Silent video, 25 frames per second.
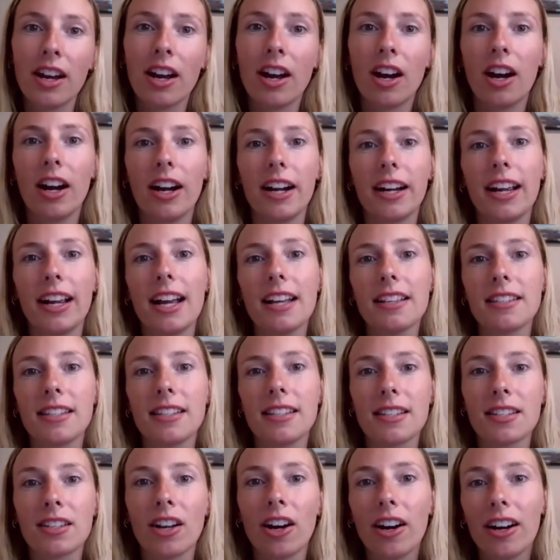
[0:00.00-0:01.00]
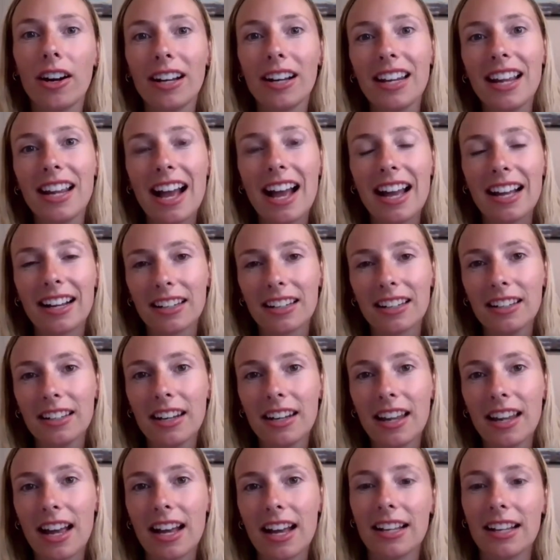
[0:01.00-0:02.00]
Our guest is Carly Eglin,
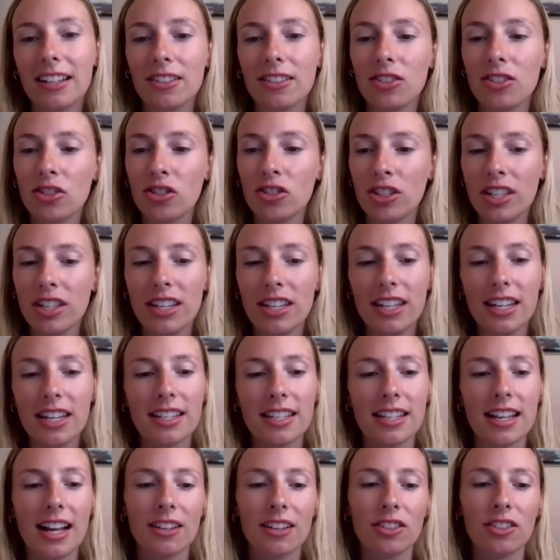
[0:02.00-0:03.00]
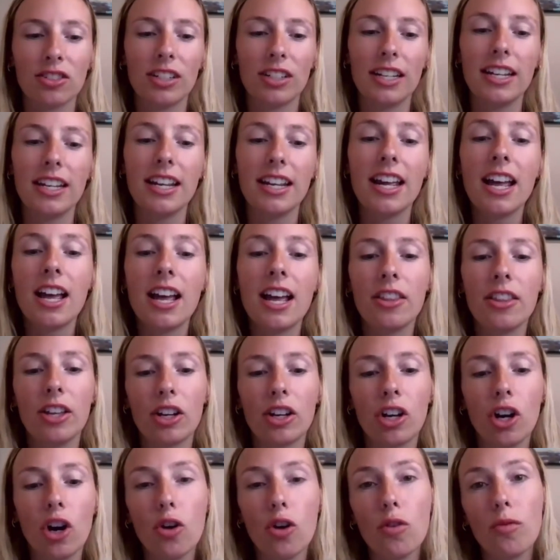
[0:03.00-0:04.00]
and she is actually the
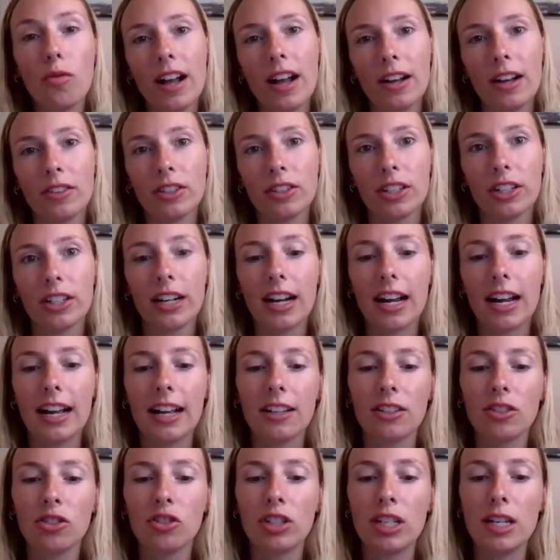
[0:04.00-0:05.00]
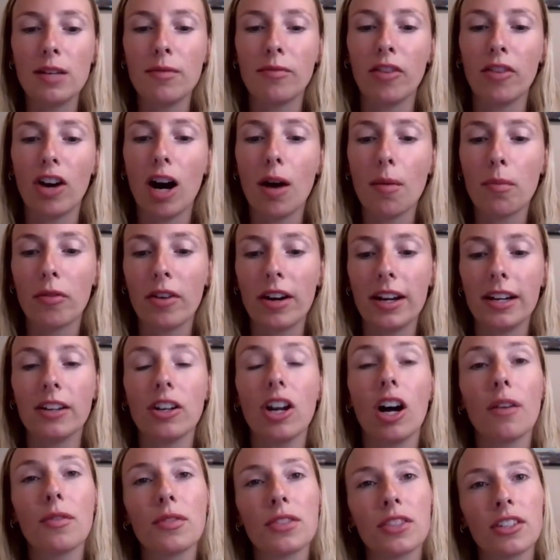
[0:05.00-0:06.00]
co-founder and chief operating
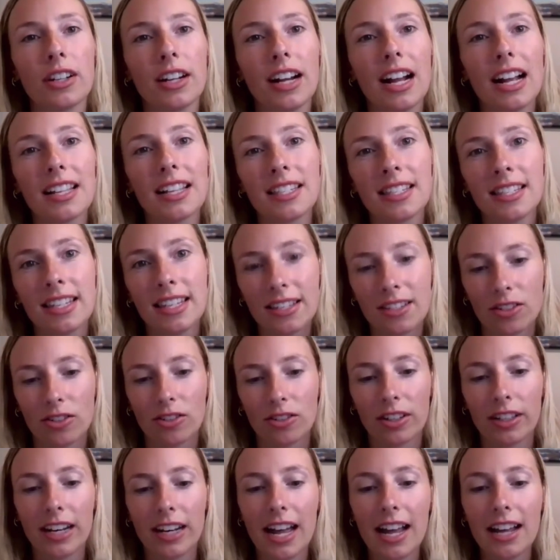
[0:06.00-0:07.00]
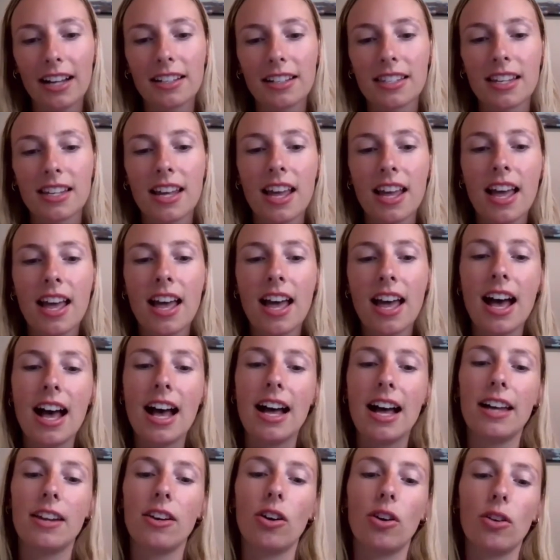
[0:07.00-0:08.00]
officer at Seasonal Connect,
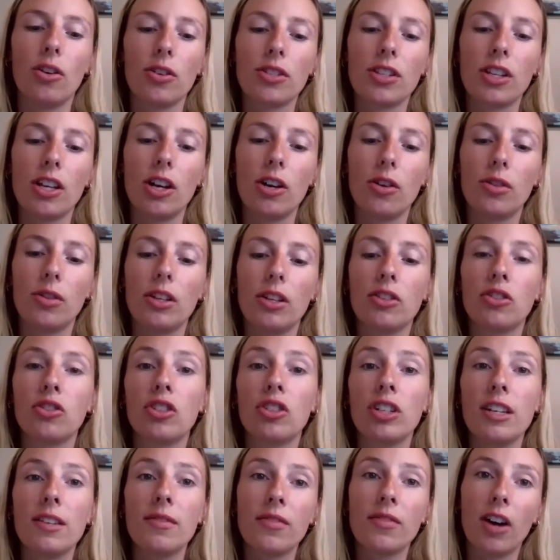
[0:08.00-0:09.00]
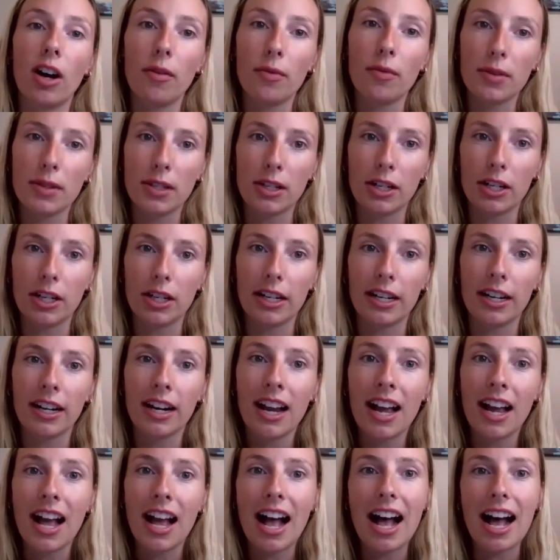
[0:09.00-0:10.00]
and also the chief officer
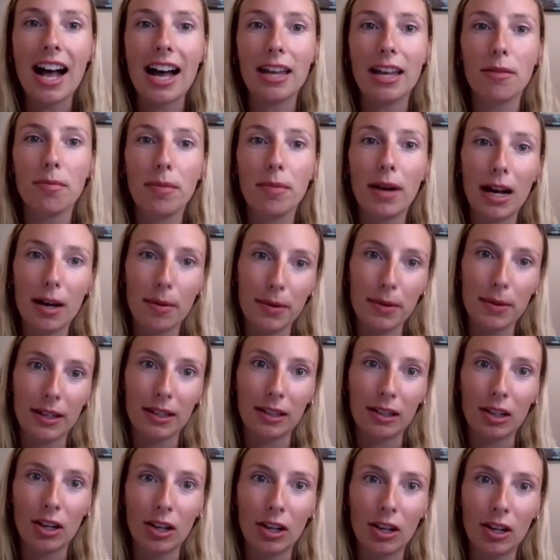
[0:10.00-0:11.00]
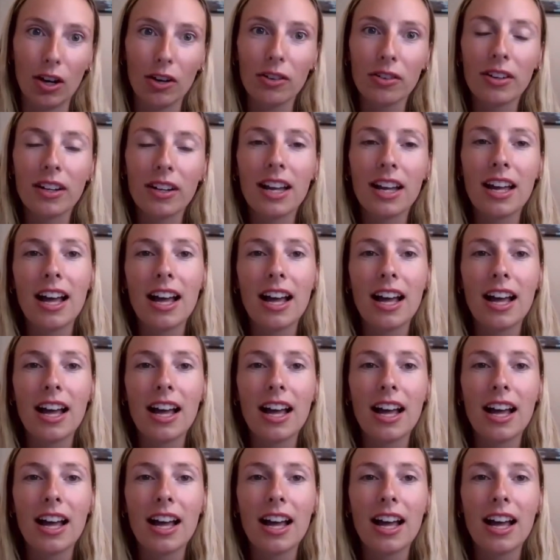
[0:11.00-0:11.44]
at Pavilion Law.